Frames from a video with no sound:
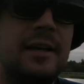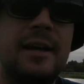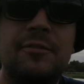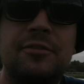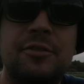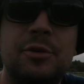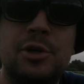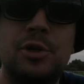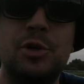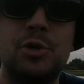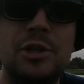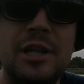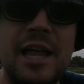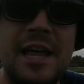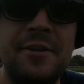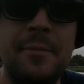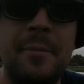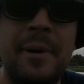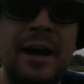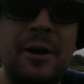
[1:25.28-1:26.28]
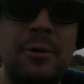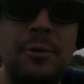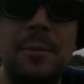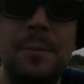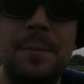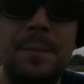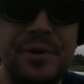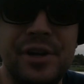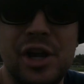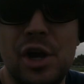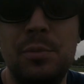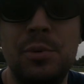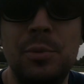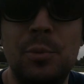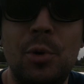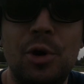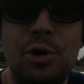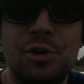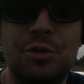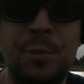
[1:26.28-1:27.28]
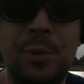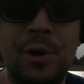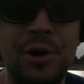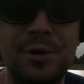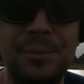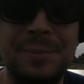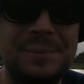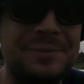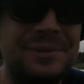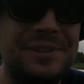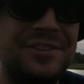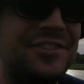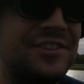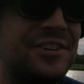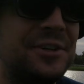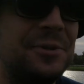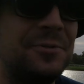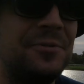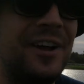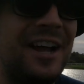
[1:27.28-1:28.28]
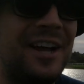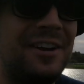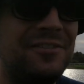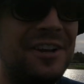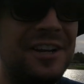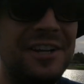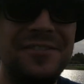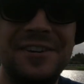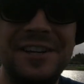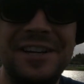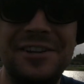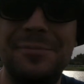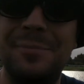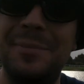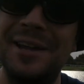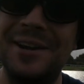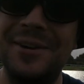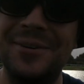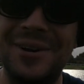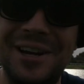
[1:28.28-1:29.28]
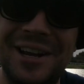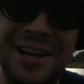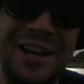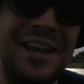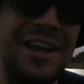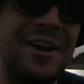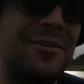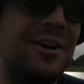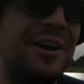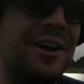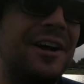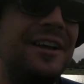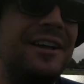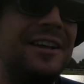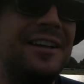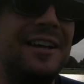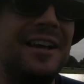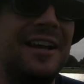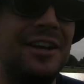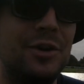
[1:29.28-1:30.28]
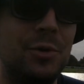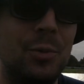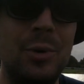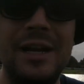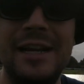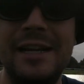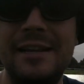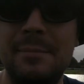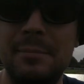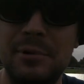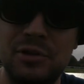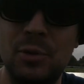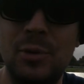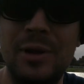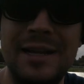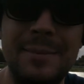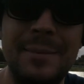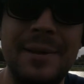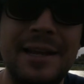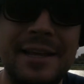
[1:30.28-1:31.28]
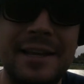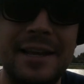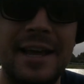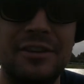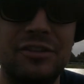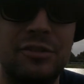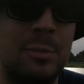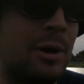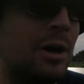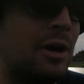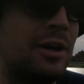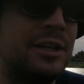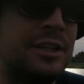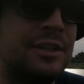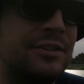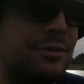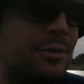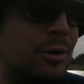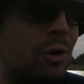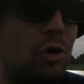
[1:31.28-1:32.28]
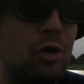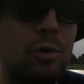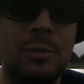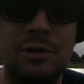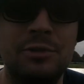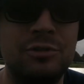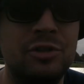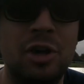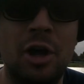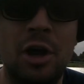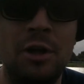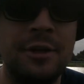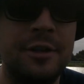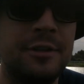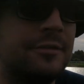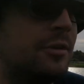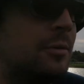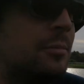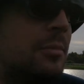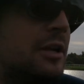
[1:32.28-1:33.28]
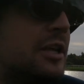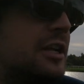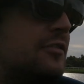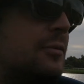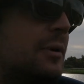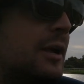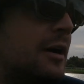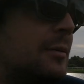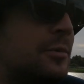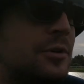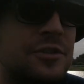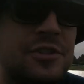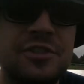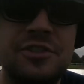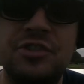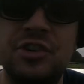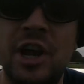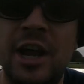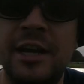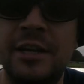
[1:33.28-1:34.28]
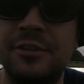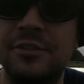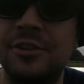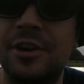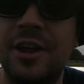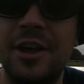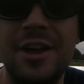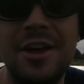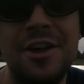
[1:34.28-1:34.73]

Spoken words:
After a good lead about, my open water spot is still there. If anything, it's bigger and clearer, and the weed in between me and that spot has almost gone. It's unbelievable how much has changed.